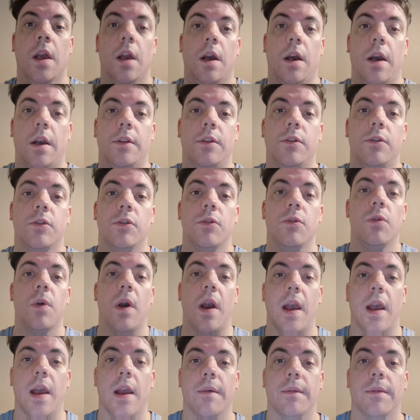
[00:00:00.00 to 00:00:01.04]
I do
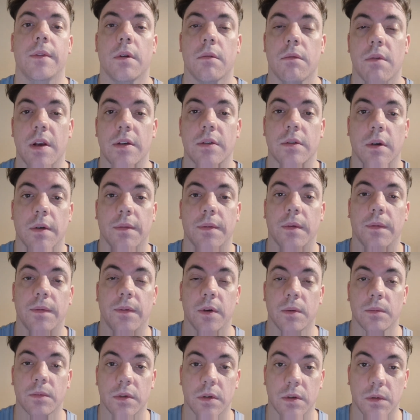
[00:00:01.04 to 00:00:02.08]
have the rest of the
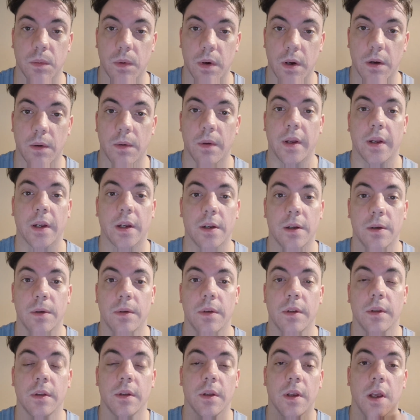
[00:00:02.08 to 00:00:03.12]
films as well,
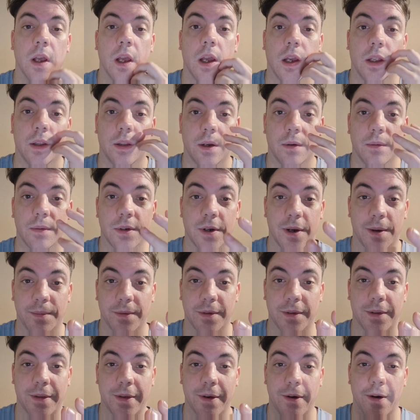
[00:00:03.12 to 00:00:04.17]
including No Time
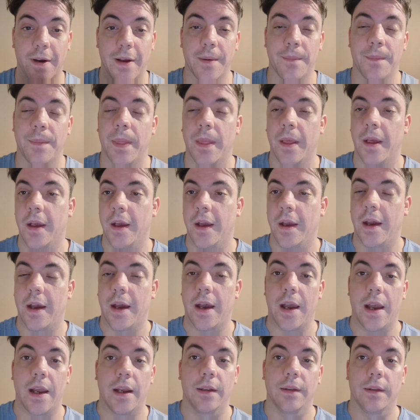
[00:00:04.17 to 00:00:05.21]
to Die.
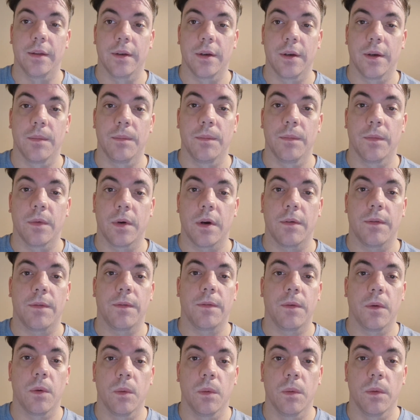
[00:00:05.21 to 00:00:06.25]
And I
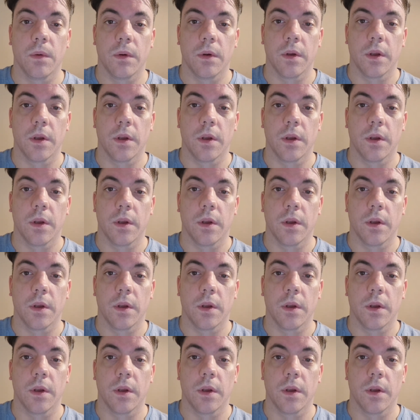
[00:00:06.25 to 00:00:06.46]
thought,